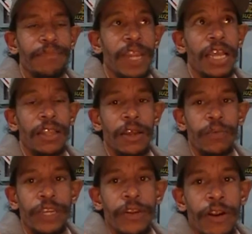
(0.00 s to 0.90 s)
nylon
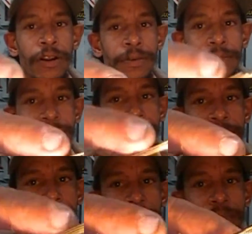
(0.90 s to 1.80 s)
weed guard.
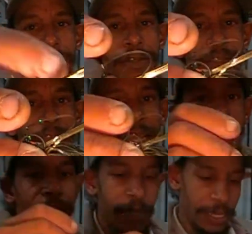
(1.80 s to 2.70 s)
There's
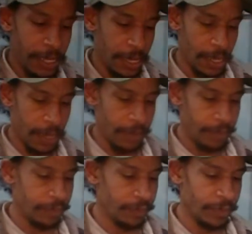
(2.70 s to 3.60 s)
that.
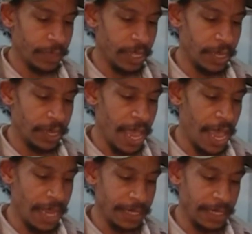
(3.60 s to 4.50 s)
It
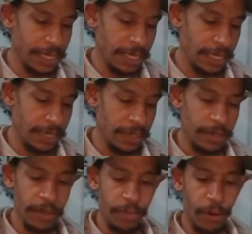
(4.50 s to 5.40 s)
has the
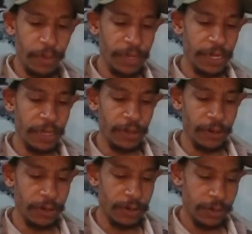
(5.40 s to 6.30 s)

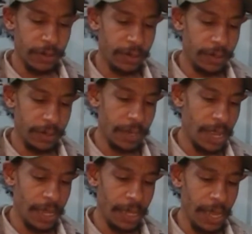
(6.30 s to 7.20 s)
perpendicular
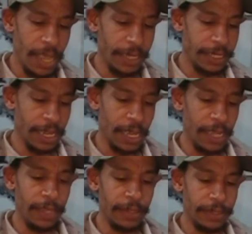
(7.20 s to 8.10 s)
line
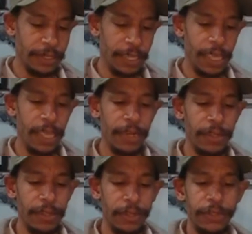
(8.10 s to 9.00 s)
tie to the head.
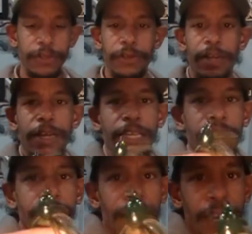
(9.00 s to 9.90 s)
So you're not
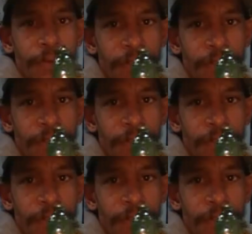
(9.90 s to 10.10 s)
in line